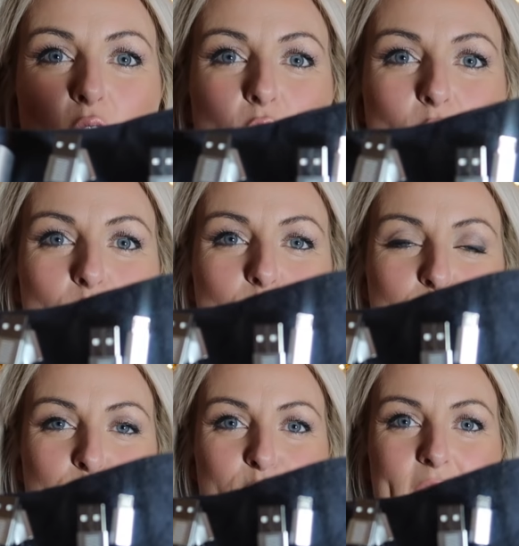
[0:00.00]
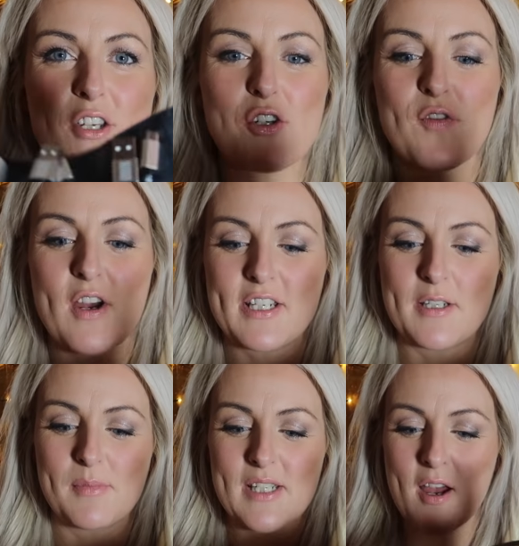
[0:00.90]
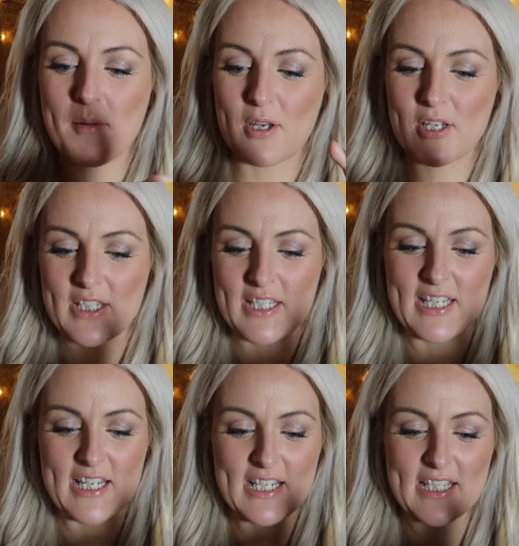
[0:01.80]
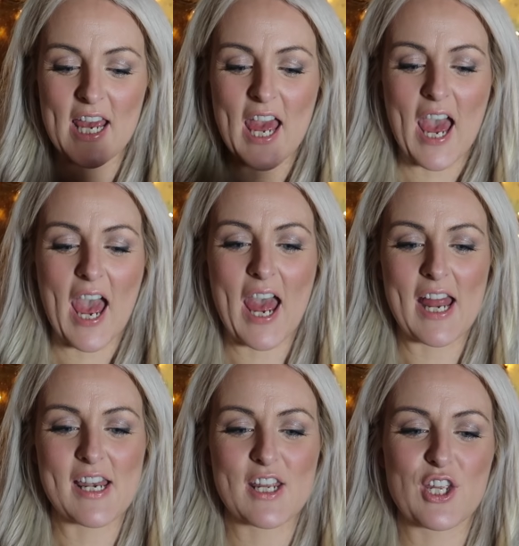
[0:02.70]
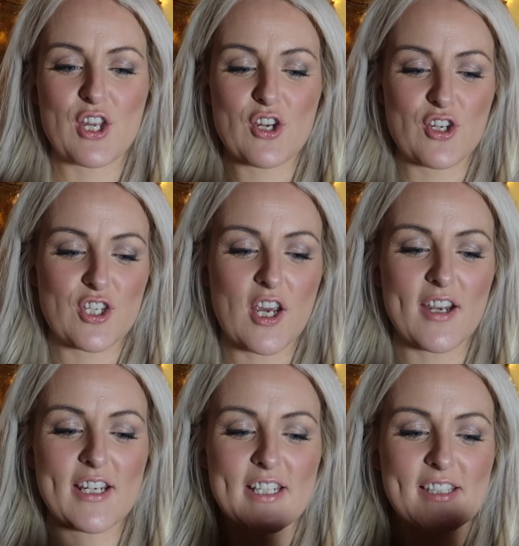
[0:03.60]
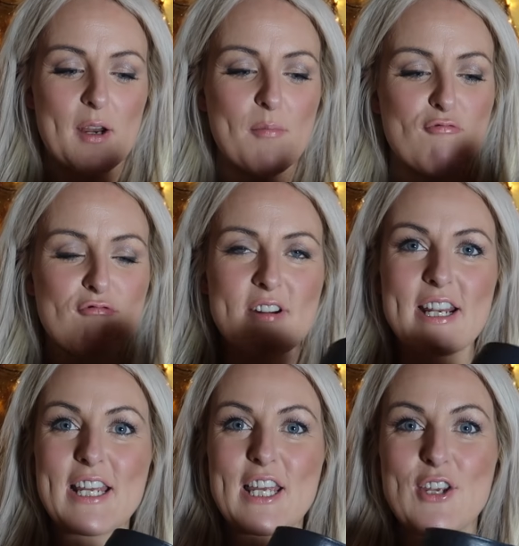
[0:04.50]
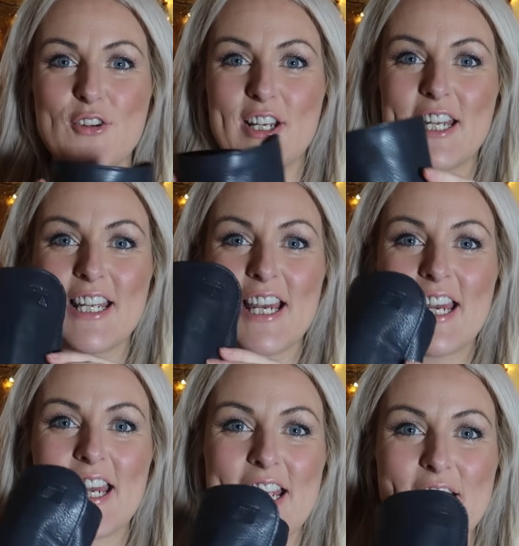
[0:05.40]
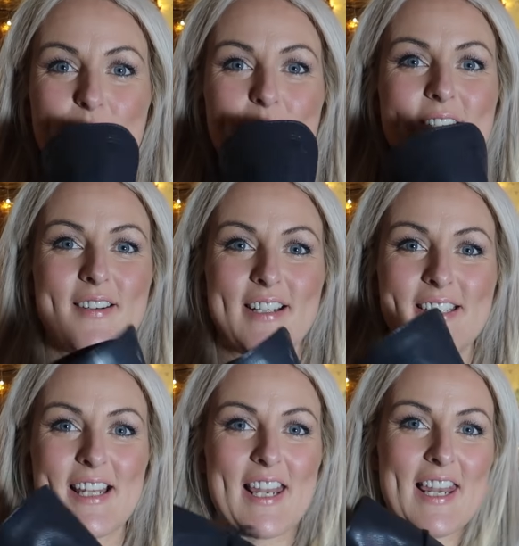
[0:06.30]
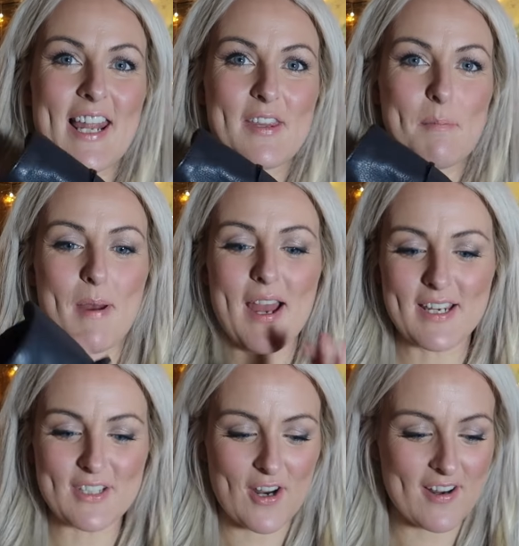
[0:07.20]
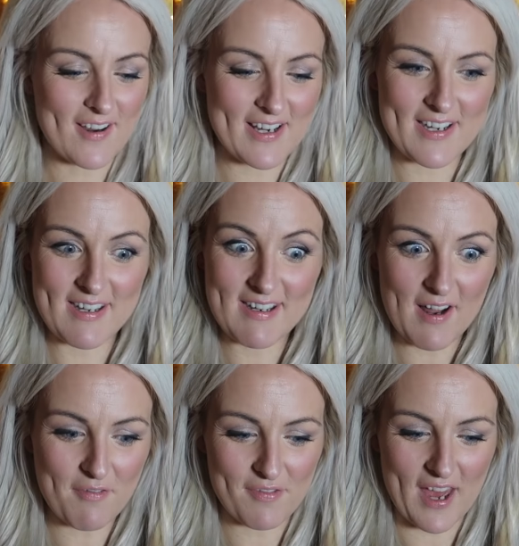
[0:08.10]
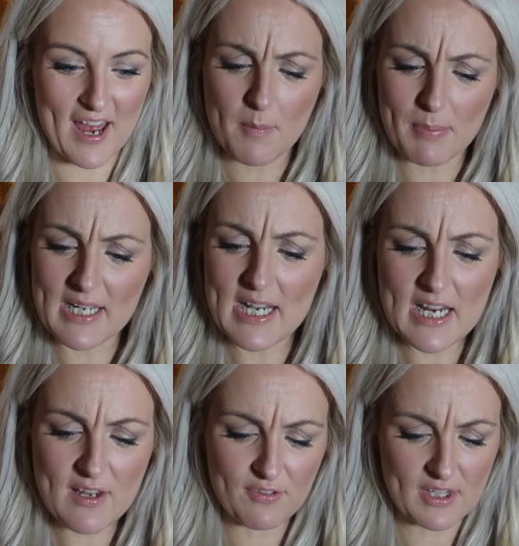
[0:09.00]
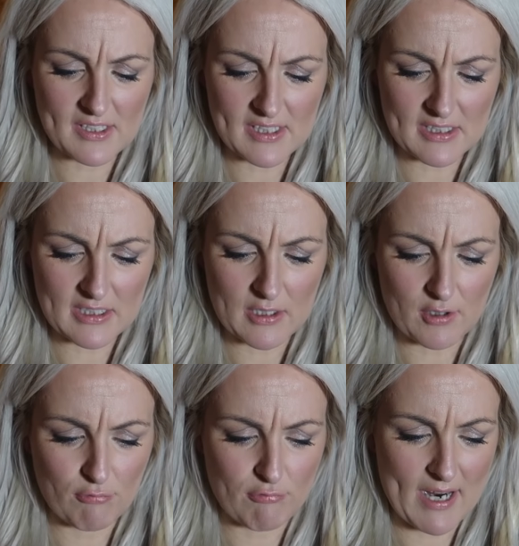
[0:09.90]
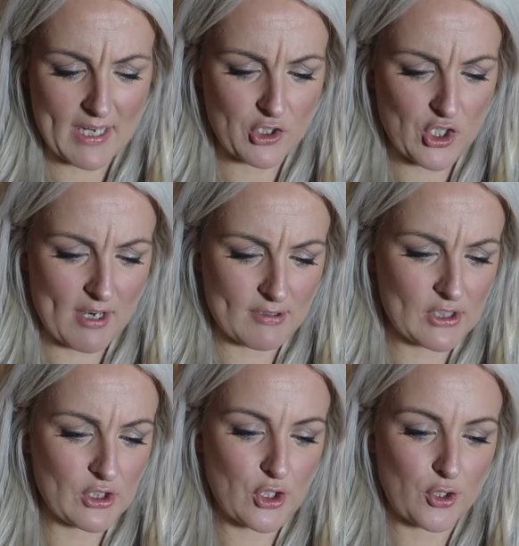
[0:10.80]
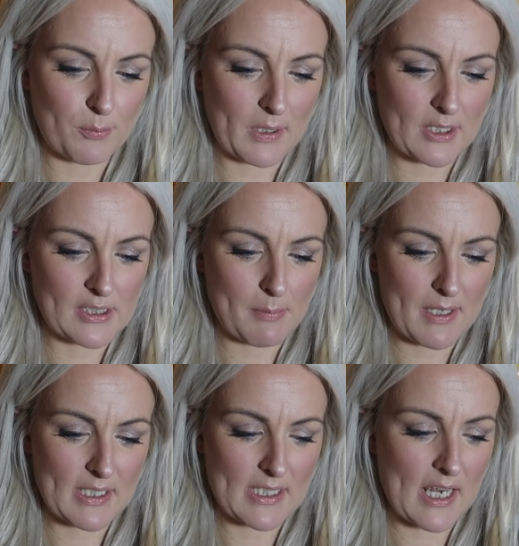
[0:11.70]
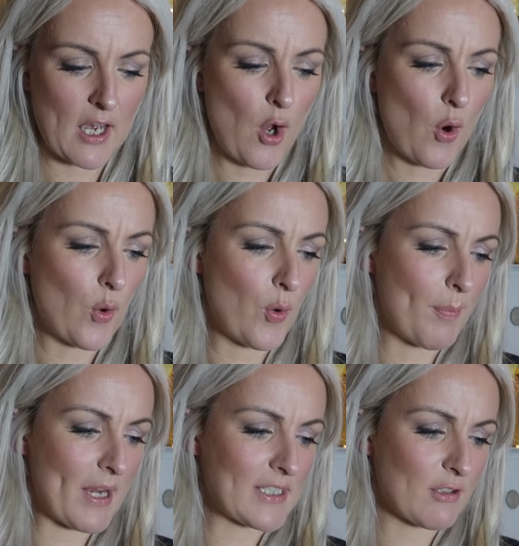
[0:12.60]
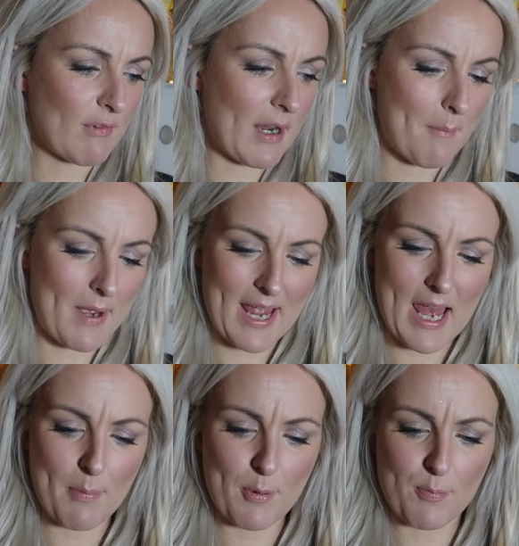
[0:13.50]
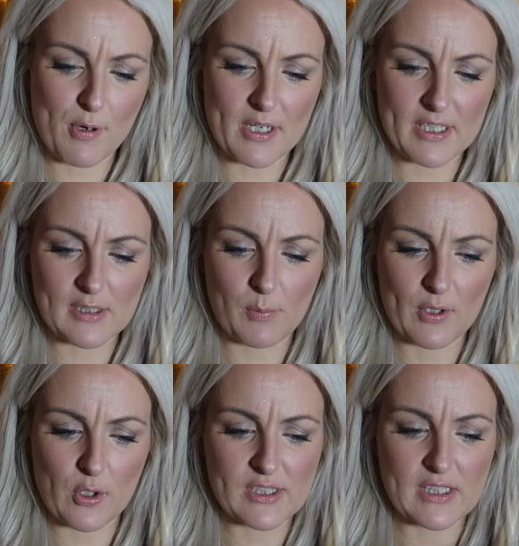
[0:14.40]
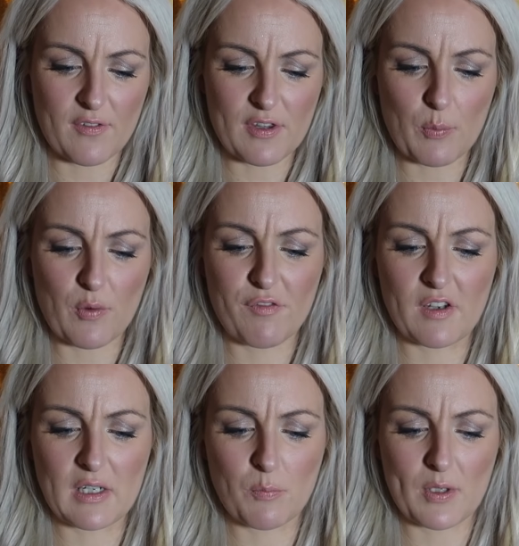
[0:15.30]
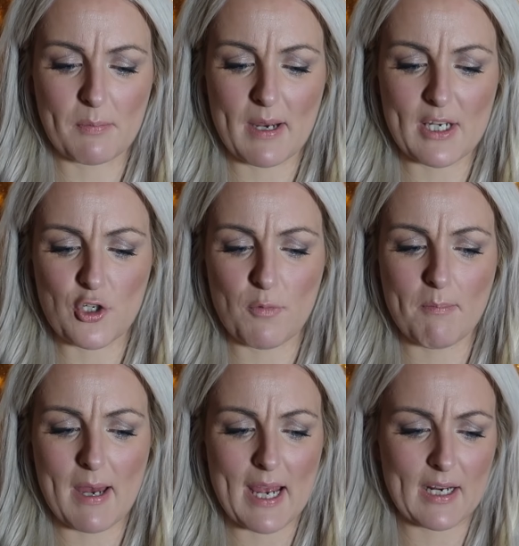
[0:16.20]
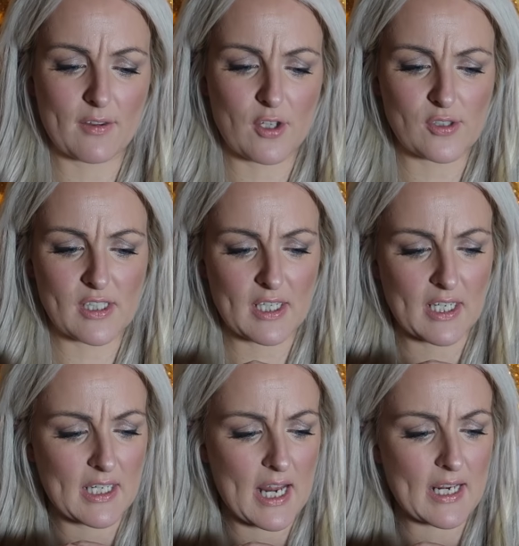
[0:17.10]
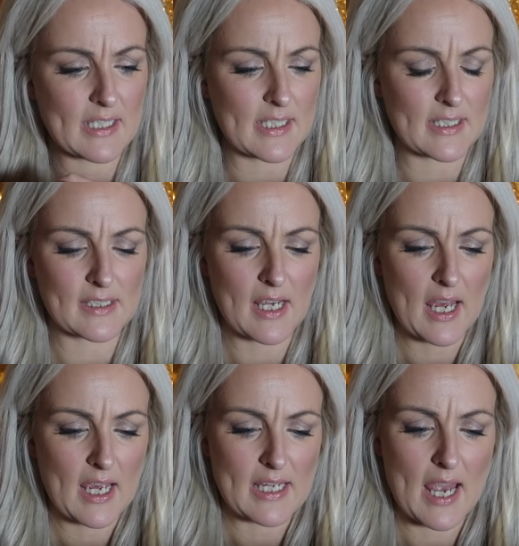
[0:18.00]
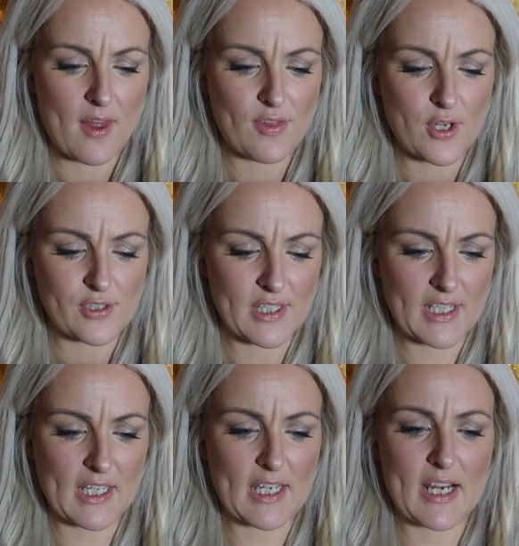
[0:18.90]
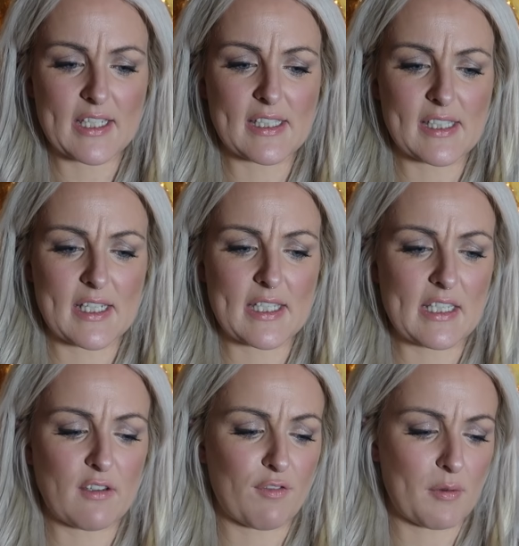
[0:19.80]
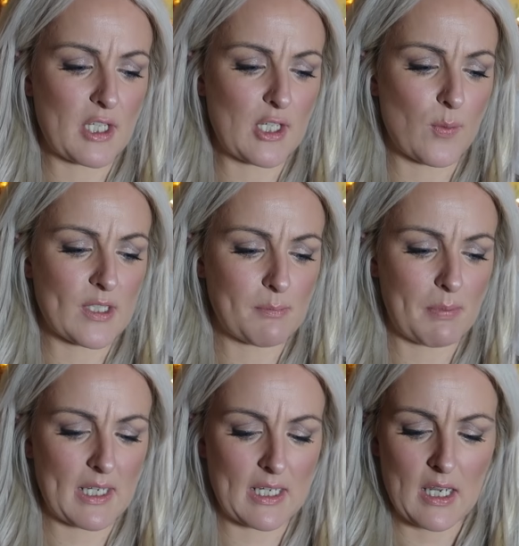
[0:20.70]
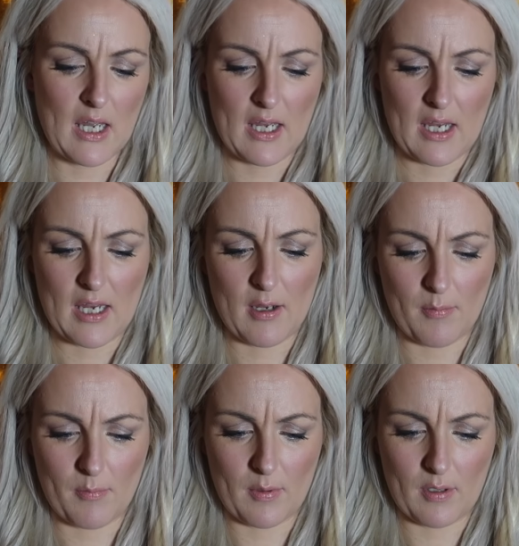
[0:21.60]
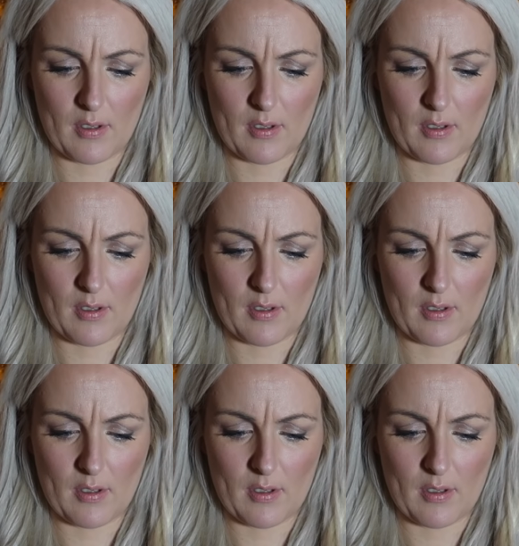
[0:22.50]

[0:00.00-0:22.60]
a whole range of items that I'm going to need, and tidies up really cutely into a nice leather package, and I love that. I believe this is the range Harrison told me, because he picked it, all based around my Apple products. So we've got stuff that will fit in with my new Mac. Those are the connectors. Yeah, those are the connectors that I needed from the U S B, um,